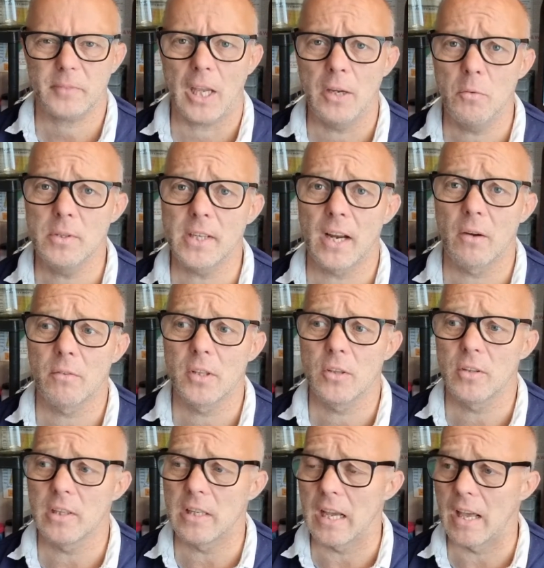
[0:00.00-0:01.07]
He was out the
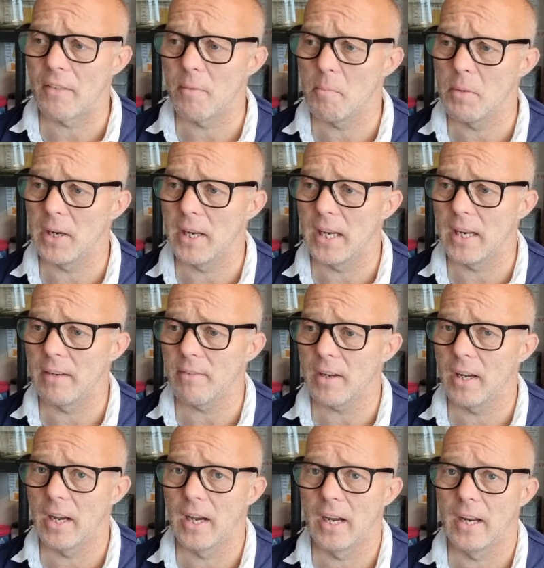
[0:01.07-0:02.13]
other day, I believe,
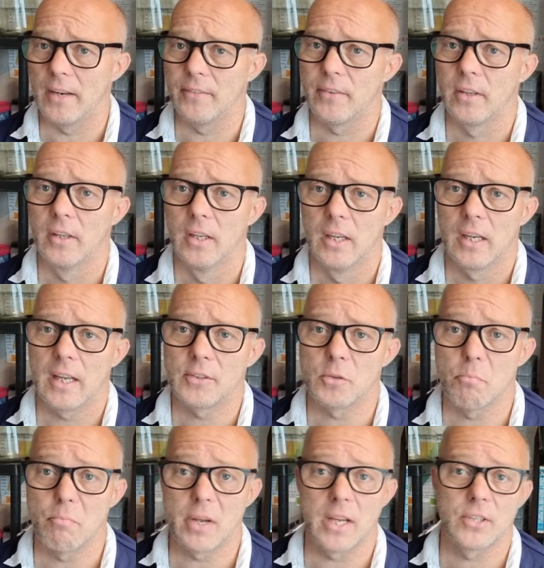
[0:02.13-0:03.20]
and he had
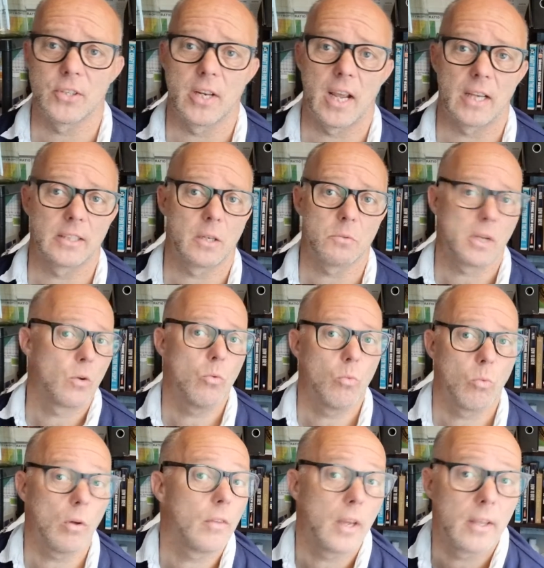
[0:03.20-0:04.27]
some beer snacks. I was like,
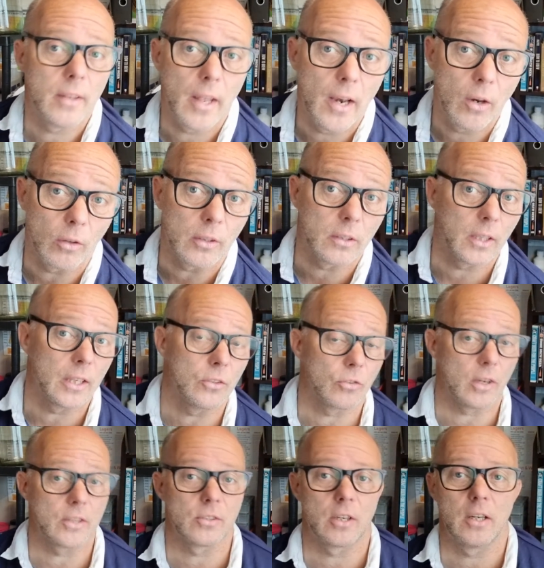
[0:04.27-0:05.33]
ooh, what are they look
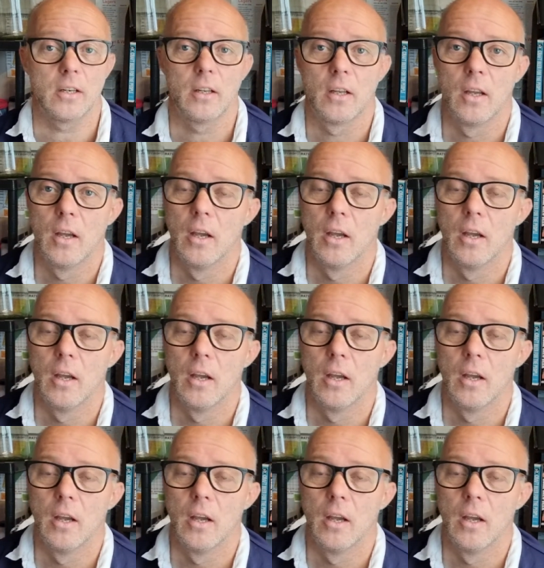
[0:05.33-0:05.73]
interesting.